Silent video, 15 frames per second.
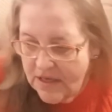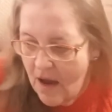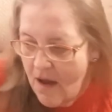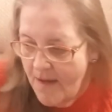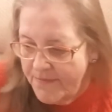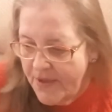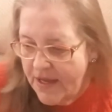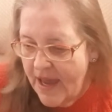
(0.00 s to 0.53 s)

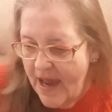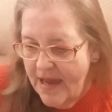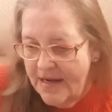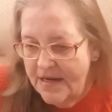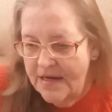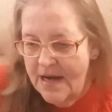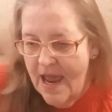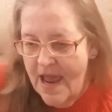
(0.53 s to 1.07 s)

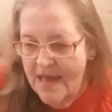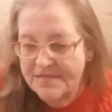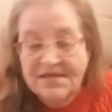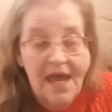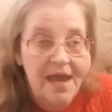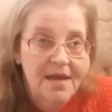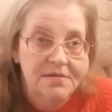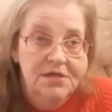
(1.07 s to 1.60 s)
complicated as
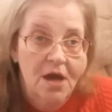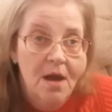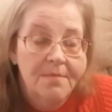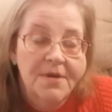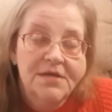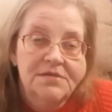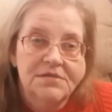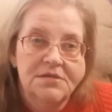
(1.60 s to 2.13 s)
Ann
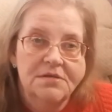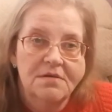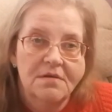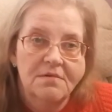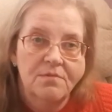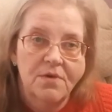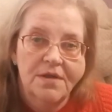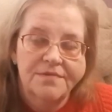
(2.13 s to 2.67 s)
Thomas
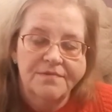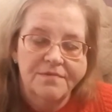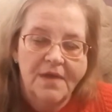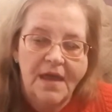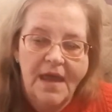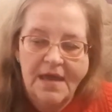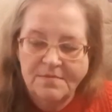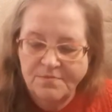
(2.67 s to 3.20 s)
with
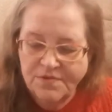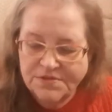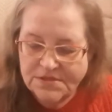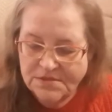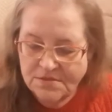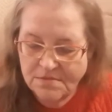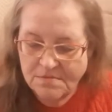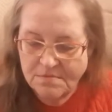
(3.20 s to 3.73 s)
hand,
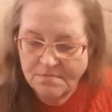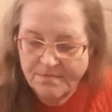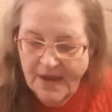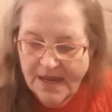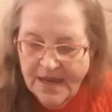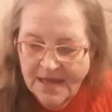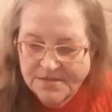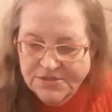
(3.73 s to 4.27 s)
my
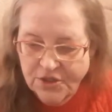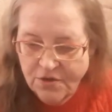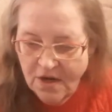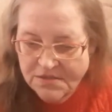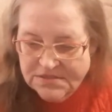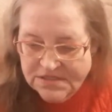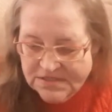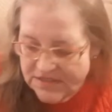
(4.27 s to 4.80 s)
hands
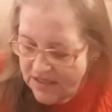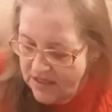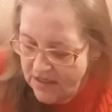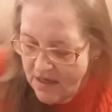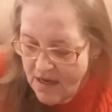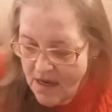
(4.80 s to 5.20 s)
across the sea.